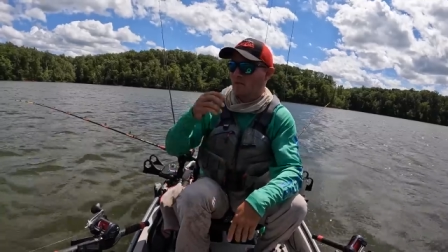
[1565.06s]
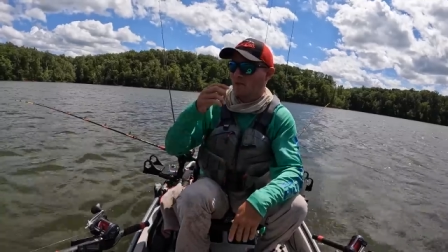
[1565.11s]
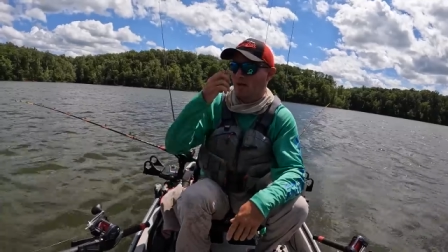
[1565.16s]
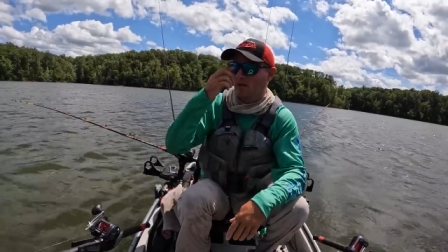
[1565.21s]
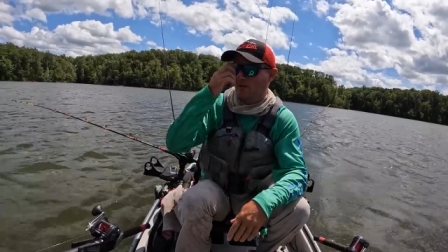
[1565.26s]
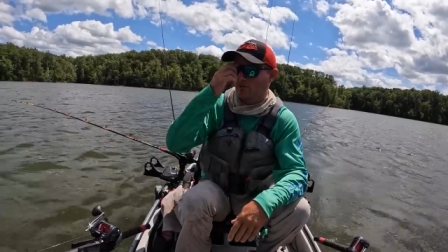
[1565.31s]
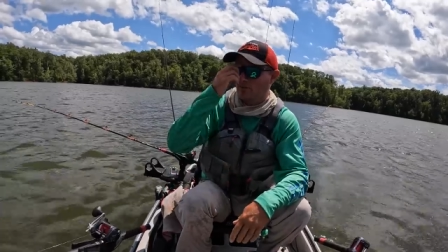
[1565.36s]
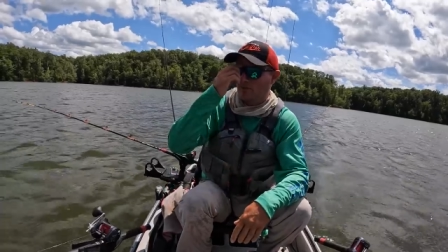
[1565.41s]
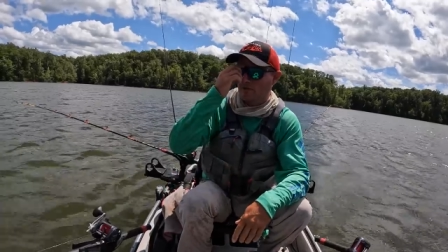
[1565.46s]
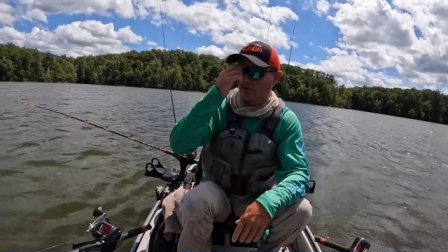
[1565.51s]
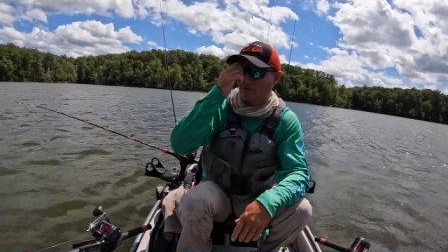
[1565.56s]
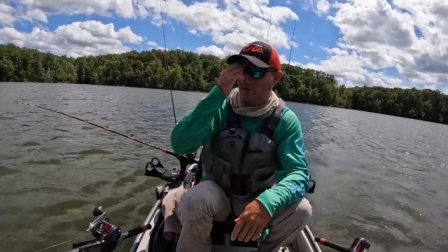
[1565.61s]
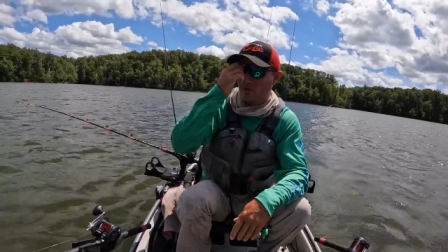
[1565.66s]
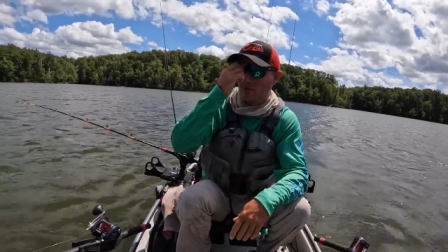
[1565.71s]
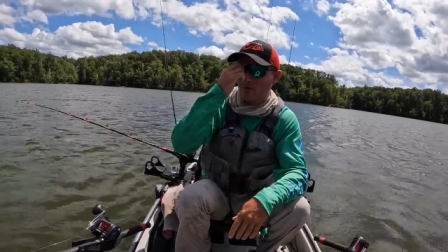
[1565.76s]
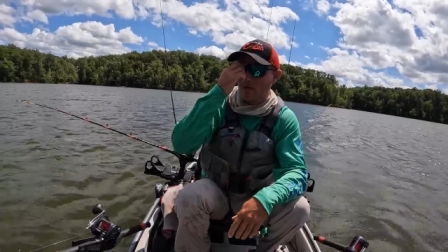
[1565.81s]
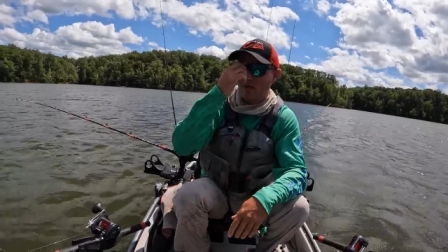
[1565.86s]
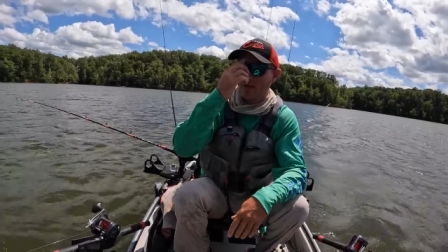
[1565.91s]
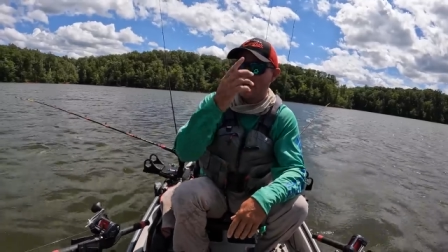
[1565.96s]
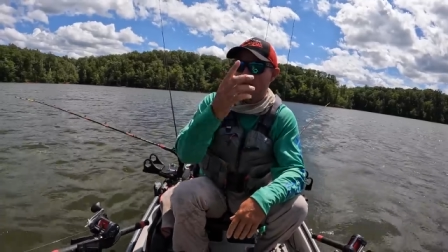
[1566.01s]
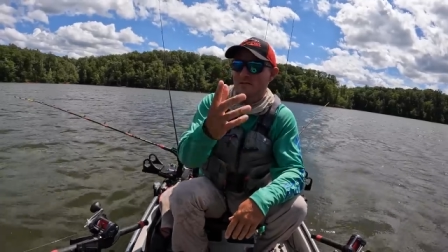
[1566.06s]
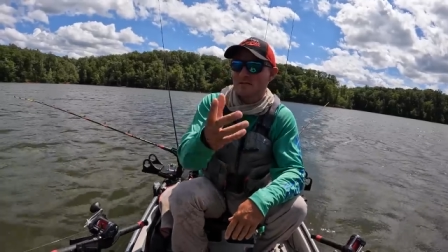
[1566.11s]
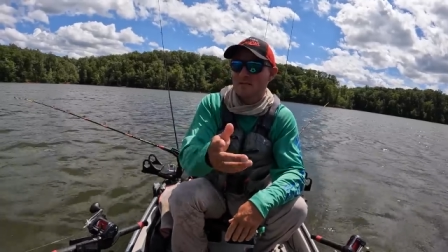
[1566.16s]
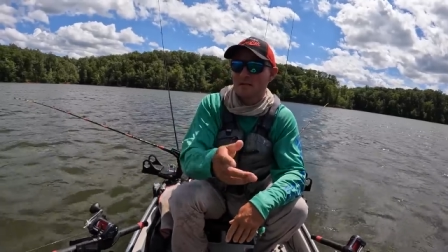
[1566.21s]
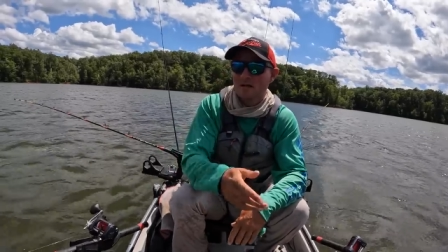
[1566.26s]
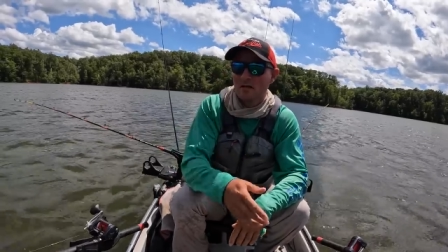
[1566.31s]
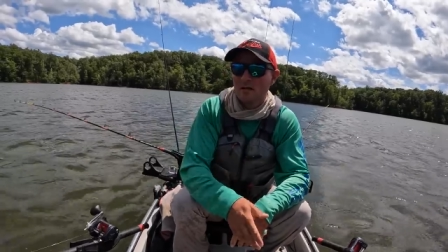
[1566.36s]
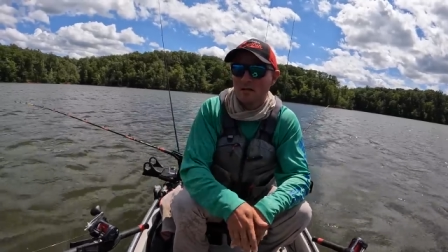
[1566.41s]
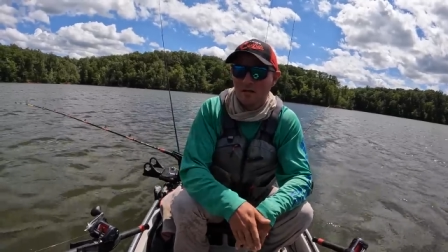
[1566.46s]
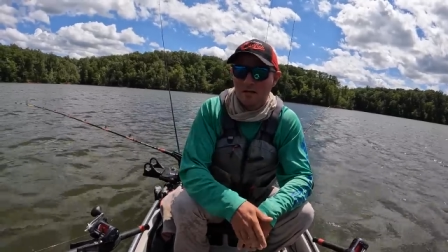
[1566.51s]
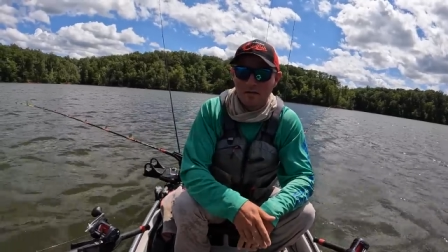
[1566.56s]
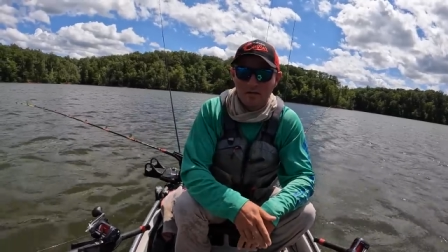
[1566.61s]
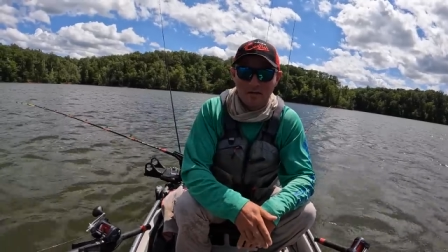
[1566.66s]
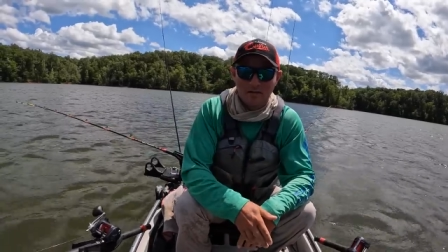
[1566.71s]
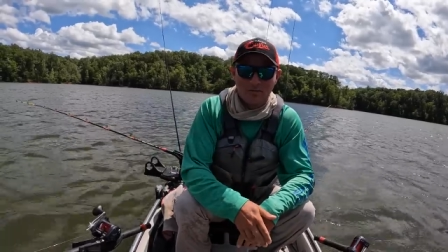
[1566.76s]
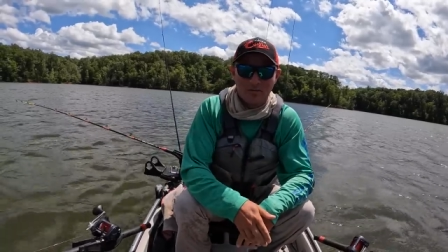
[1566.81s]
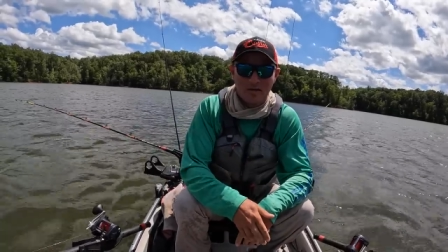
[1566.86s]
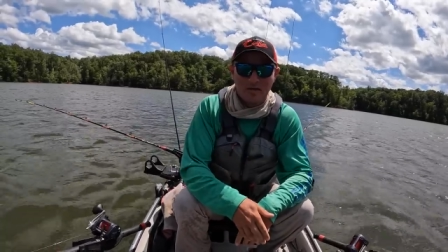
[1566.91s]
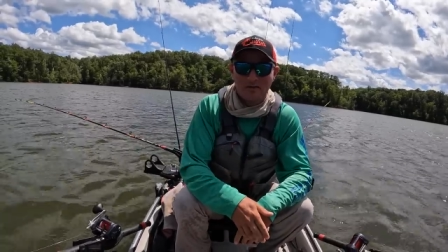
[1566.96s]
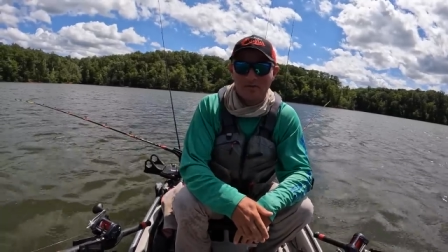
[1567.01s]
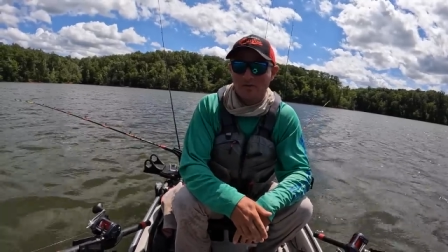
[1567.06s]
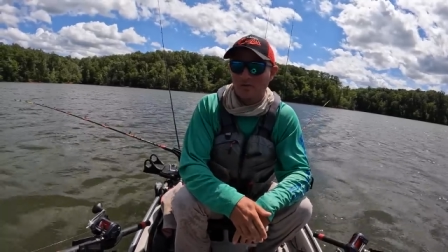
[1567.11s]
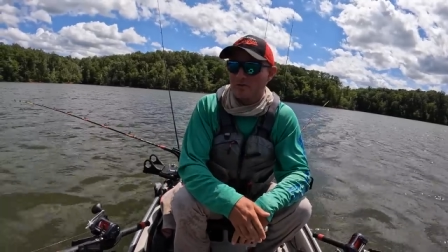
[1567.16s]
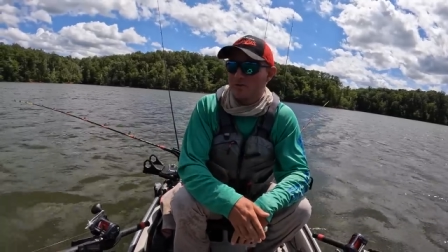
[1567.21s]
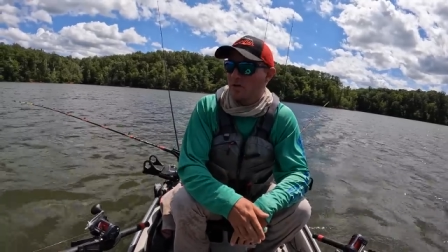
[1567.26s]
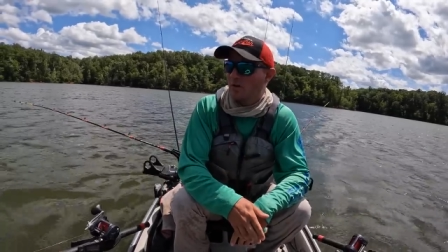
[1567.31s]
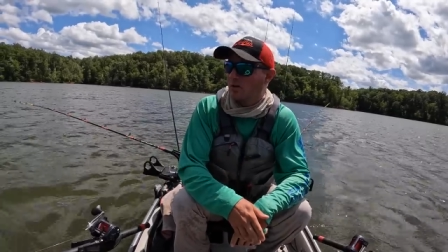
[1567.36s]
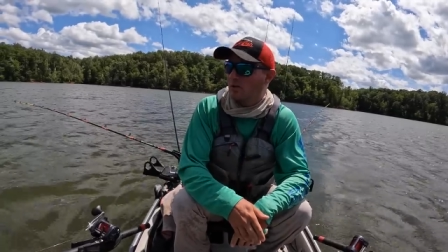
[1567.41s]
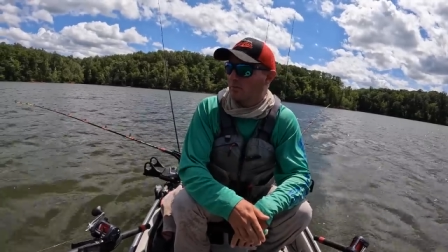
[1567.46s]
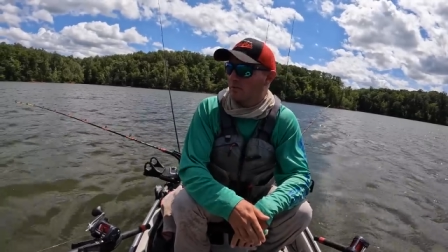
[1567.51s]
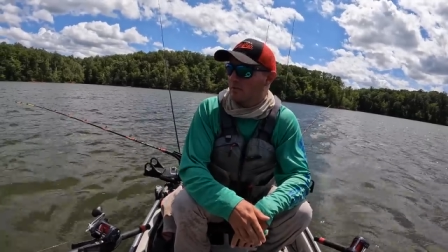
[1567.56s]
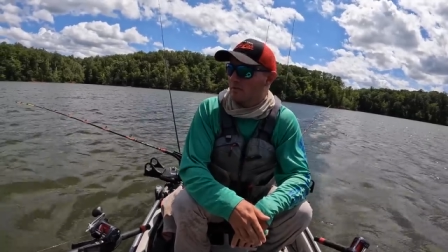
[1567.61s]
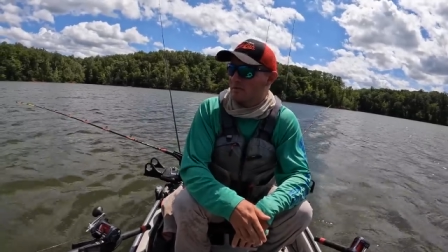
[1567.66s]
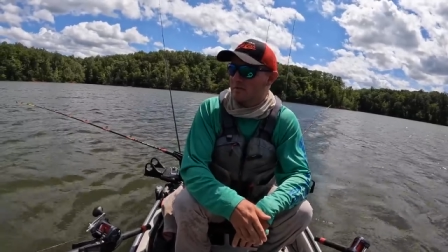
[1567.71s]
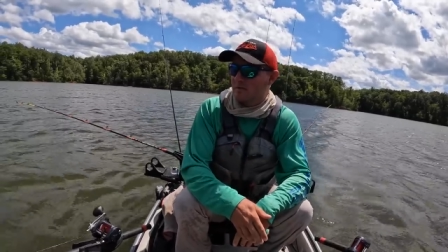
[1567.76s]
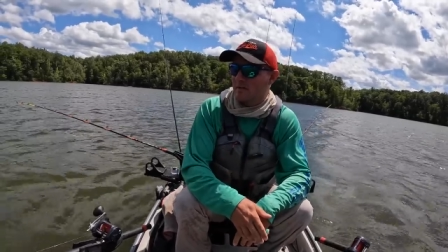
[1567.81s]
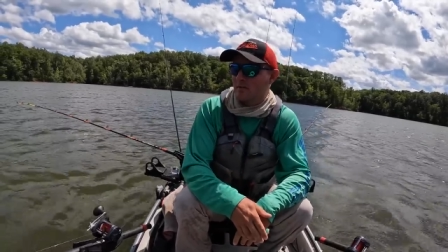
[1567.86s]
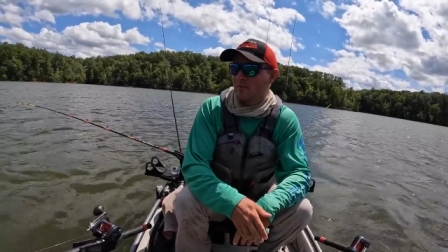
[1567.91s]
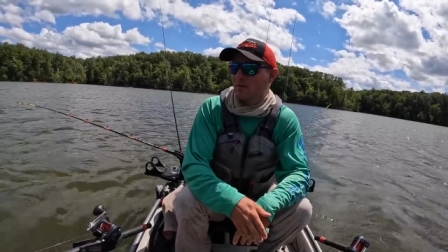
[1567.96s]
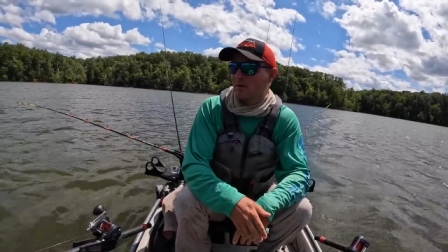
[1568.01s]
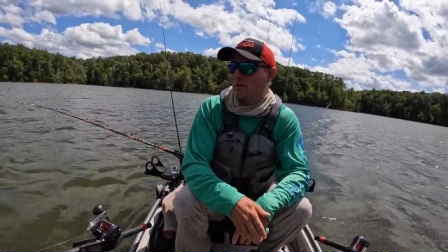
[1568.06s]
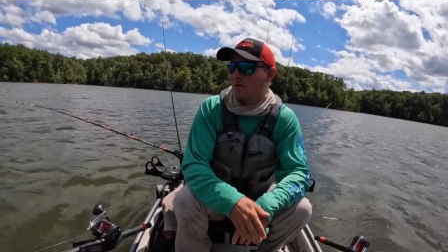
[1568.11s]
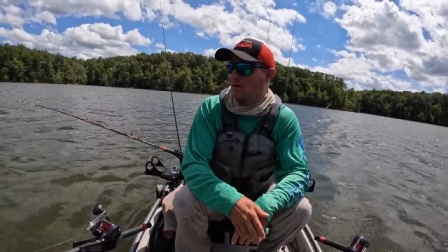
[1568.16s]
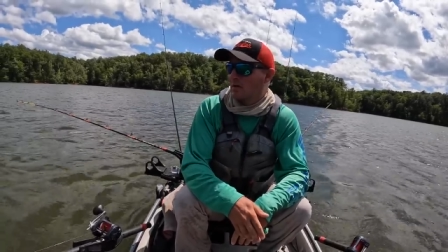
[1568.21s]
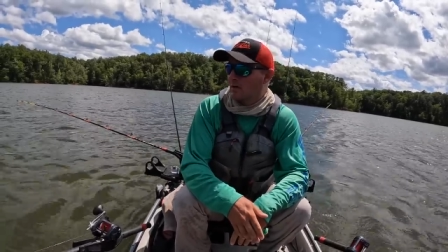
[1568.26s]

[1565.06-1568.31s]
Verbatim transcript: uh, for a few days getting ready for a tournament. So